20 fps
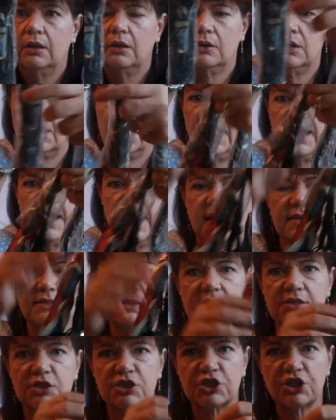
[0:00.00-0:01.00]
Okay, it has
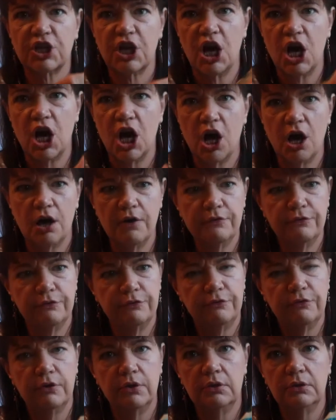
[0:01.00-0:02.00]
a scarf
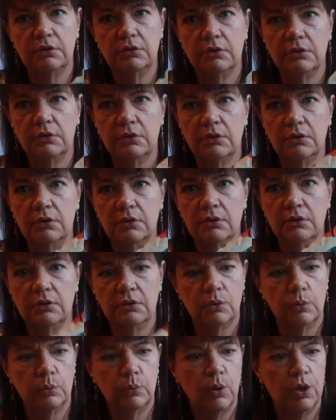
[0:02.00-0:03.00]

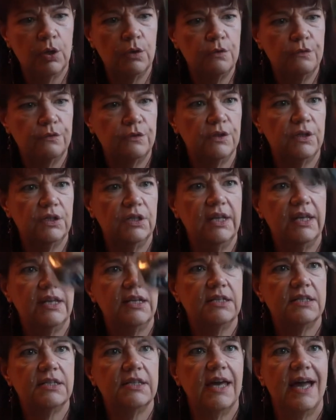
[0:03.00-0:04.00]
woven
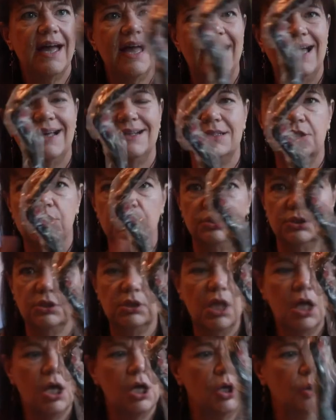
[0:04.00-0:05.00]
into the
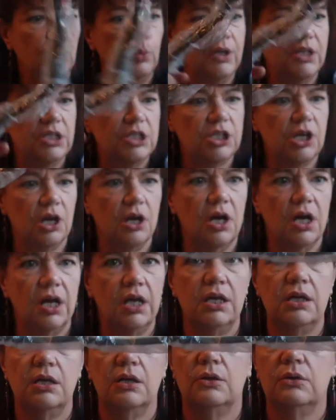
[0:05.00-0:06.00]
handle, which
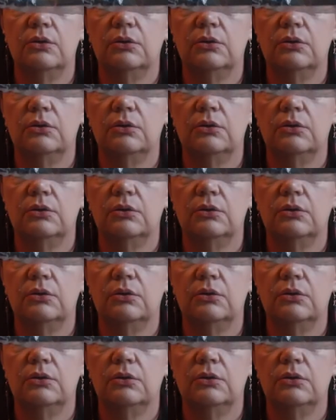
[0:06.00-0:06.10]
I,